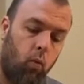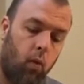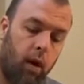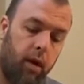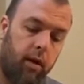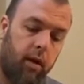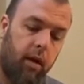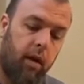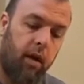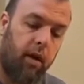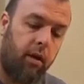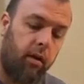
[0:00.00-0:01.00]
1
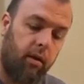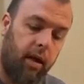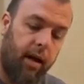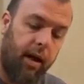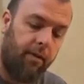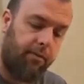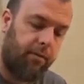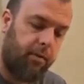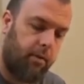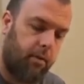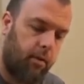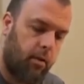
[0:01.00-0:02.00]
gunner
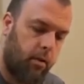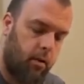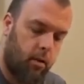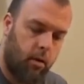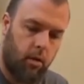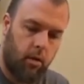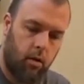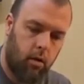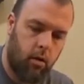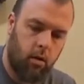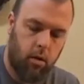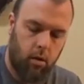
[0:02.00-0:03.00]
left.
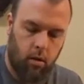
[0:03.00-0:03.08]
And